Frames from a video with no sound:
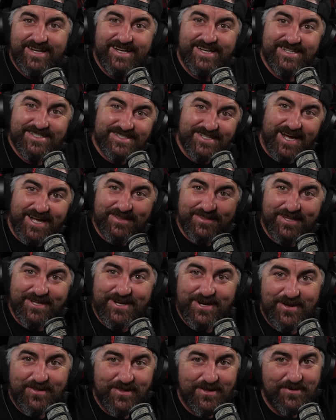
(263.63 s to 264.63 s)
He's not the
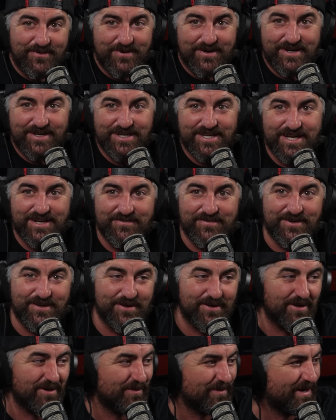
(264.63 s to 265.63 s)
only one giving
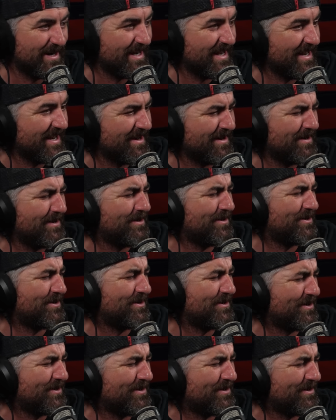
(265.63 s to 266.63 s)
her away.
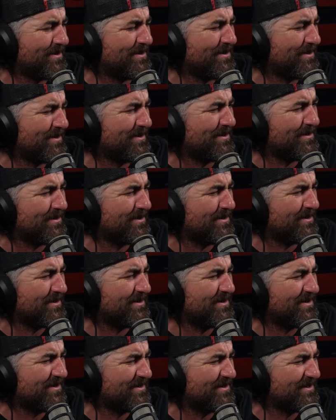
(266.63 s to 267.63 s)

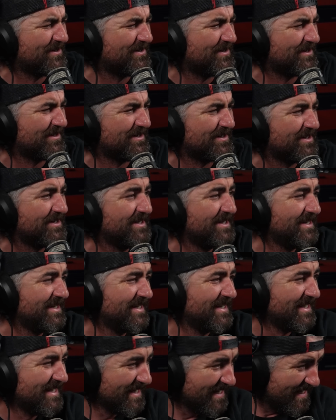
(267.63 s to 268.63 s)
Oh,
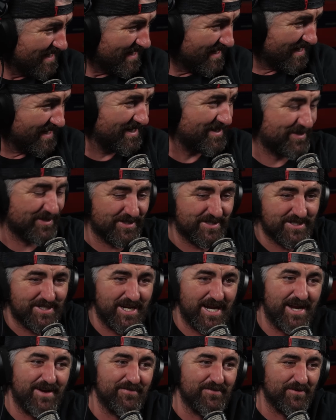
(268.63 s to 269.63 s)
he just
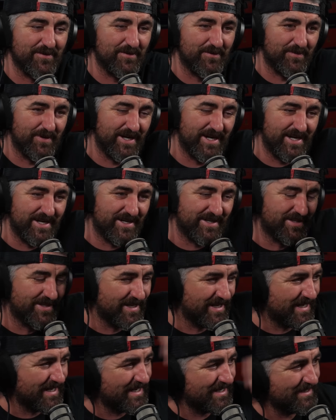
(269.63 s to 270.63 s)
gave her away to
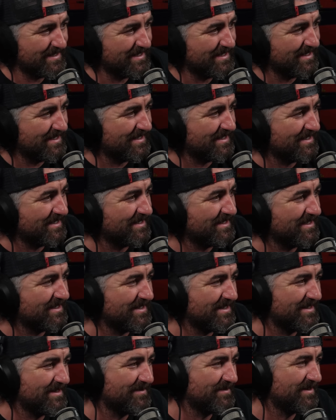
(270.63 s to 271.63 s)

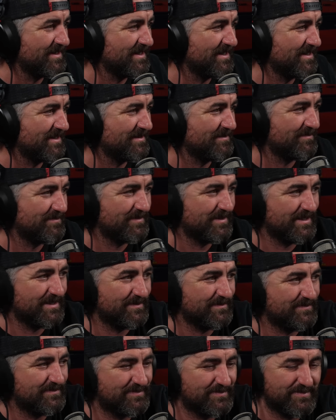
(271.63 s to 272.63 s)
that
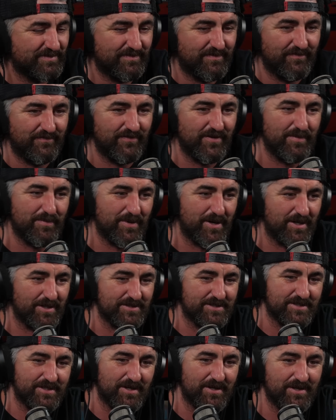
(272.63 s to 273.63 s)
football
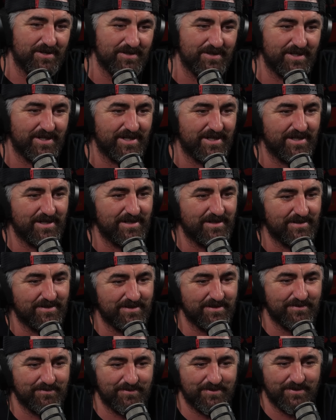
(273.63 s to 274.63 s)
star there
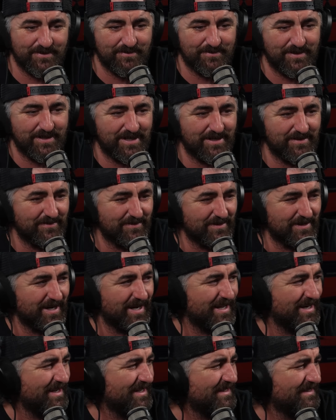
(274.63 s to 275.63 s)
or
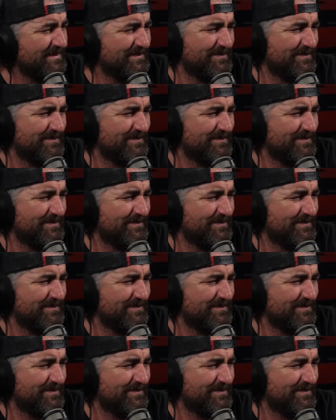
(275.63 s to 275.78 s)
whatever.